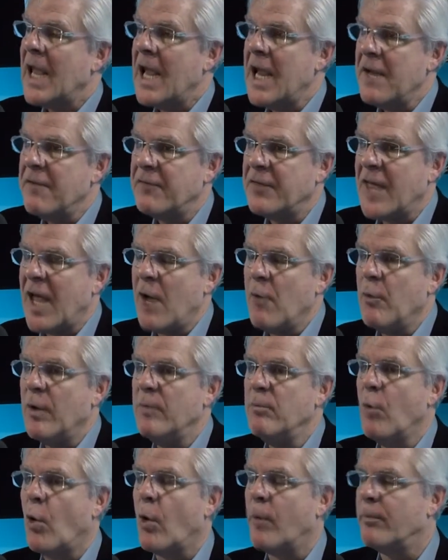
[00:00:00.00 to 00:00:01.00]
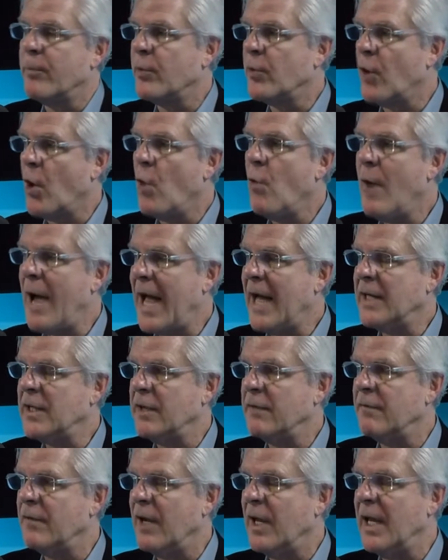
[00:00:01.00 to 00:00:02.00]
if they would more
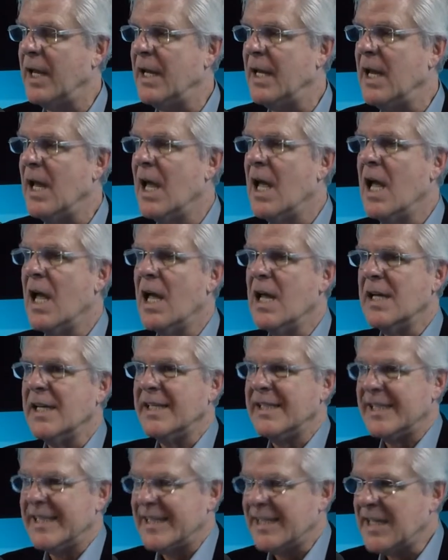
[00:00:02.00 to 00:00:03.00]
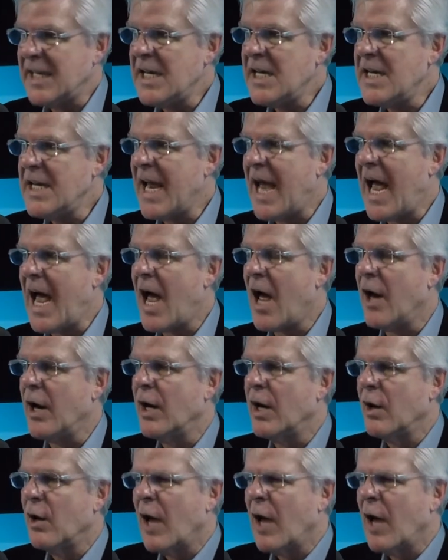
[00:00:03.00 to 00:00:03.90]
proactively seek out,